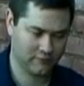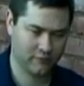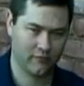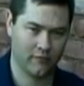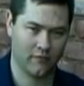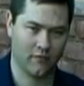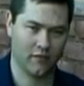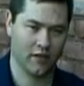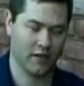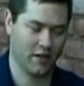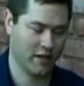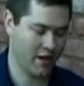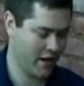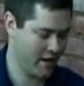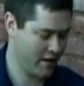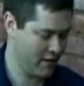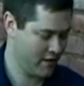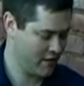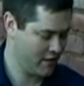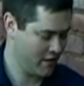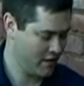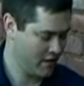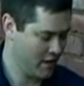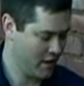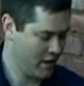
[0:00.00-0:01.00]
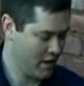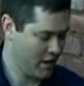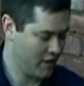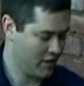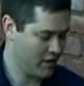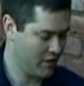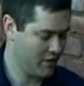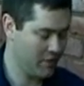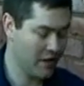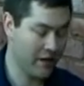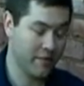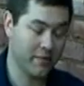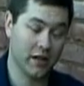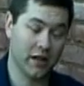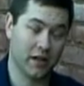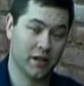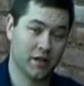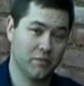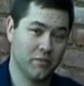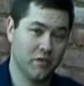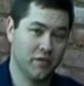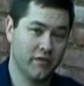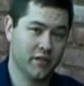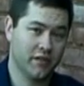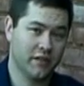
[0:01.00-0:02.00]
Okay? Then maybe I can
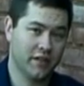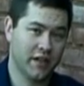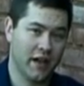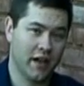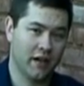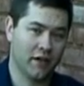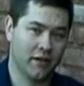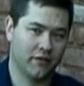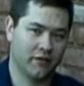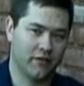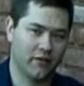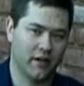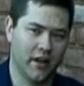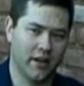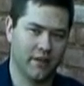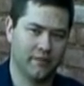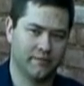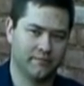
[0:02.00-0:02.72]
move it down a fret.